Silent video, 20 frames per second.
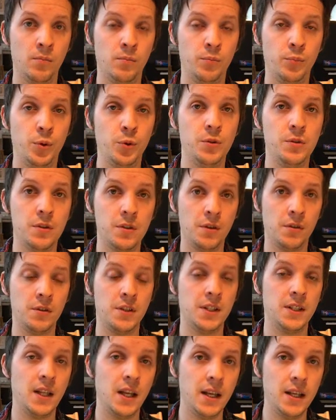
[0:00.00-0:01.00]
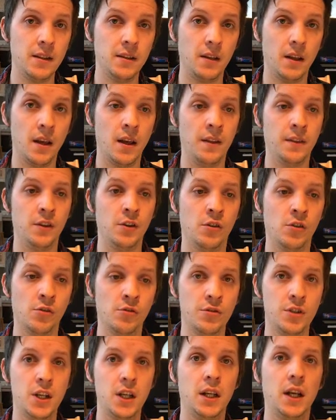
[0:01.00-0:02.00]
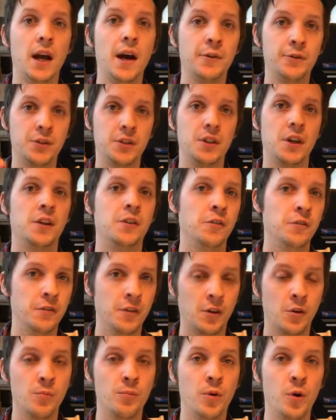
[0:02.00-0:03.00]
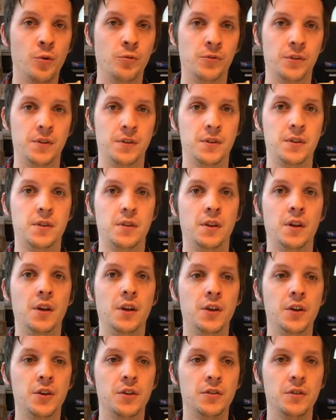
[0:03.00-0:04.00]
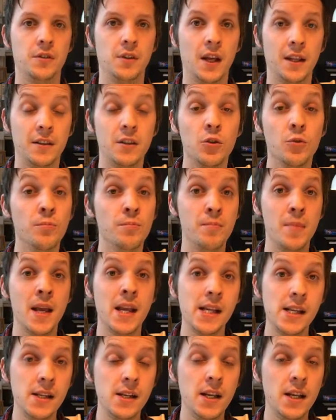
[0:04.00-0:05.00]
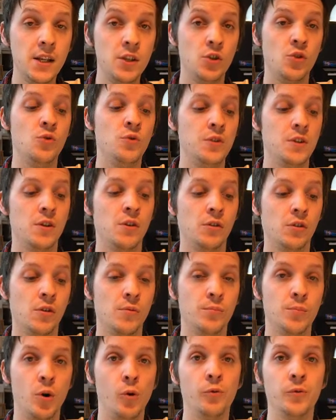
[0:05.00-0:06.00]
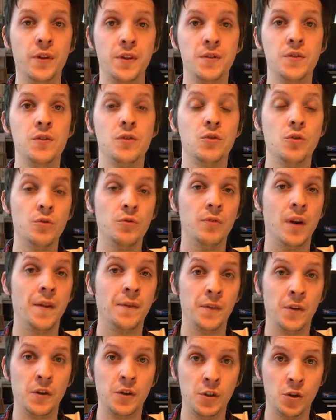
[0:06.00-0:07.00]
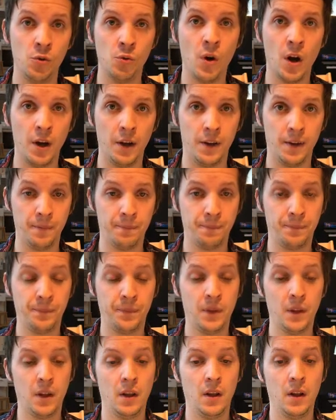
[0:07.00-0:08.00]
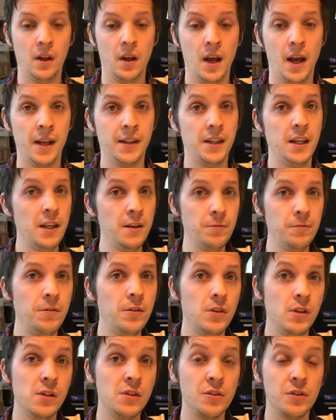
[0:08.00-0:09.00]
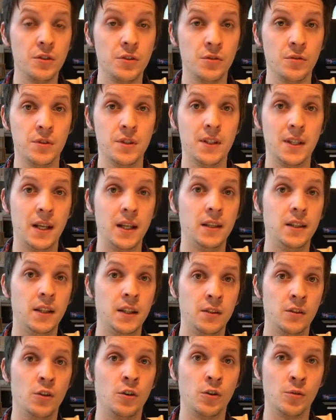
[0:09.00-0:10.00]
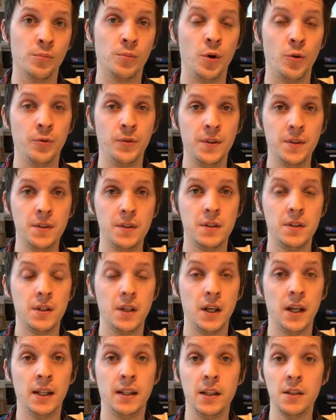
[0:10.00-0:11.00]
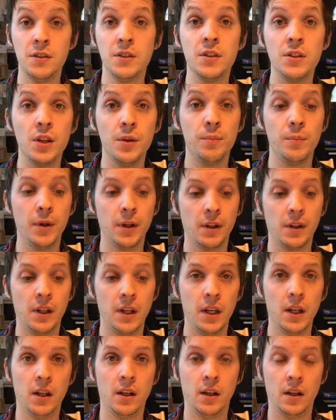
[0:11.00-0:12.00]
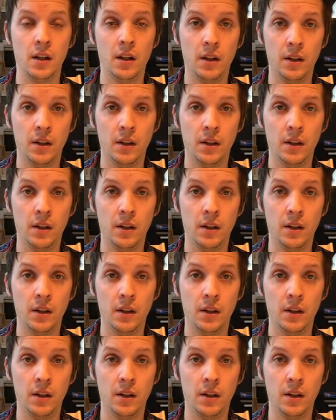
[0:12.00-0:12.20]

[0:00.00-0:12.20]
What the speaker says: puts your state and your logic outside of the components, so that you mainly use your components to render UI. And if you introduce state in your components, it is typically